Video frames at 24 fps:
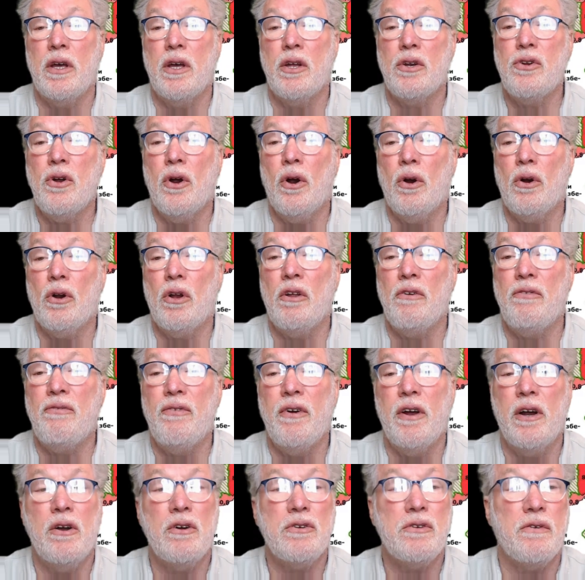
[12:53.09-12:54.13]
internal
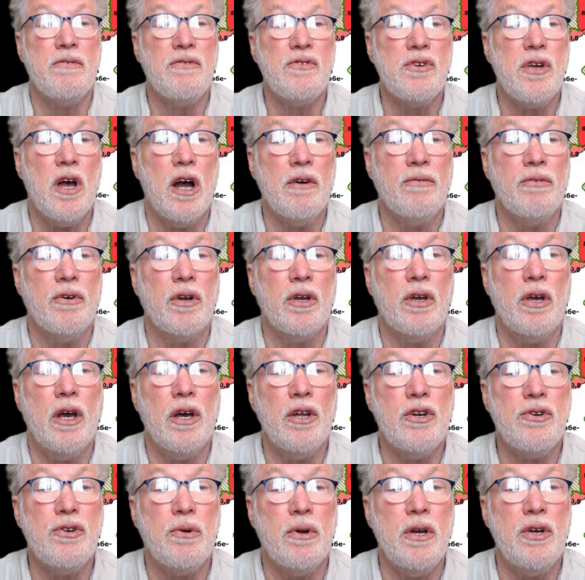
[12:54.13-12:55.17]
affairs of sovereign
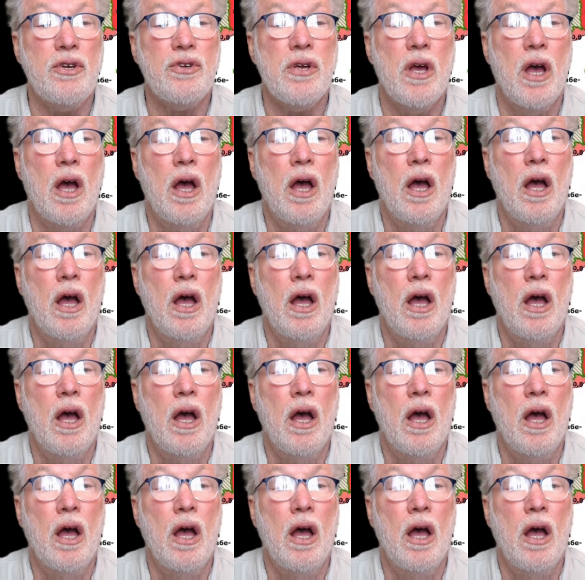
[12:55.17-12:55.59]
countries